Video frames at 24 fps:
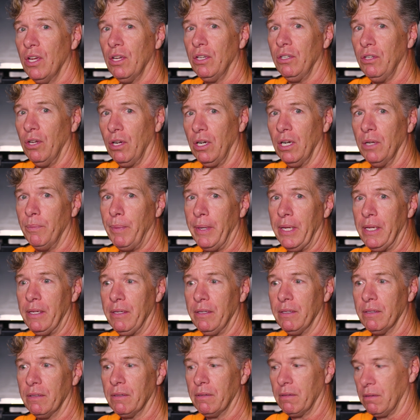You're going to be
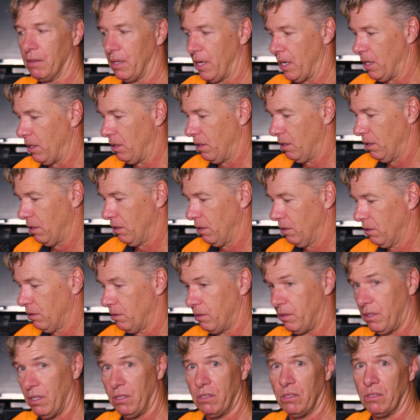like,
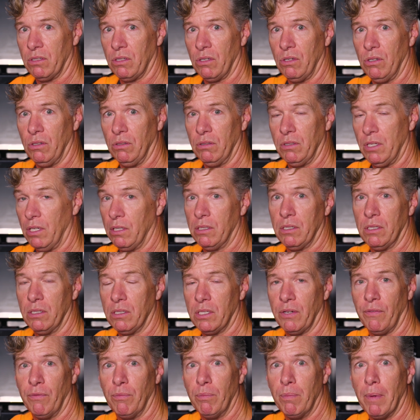this is a
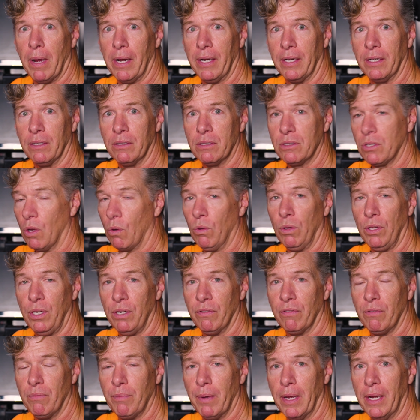different bike. It's a totally
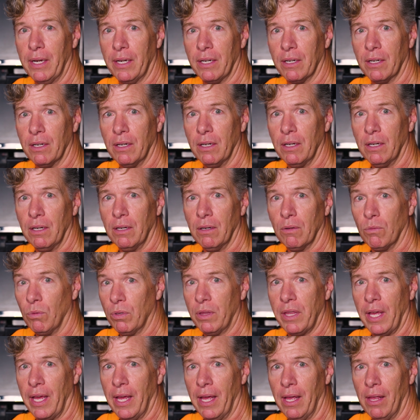different bike.
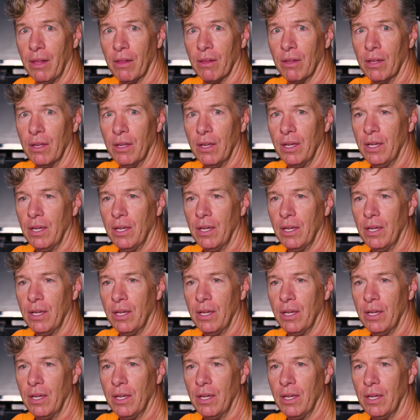What the hell?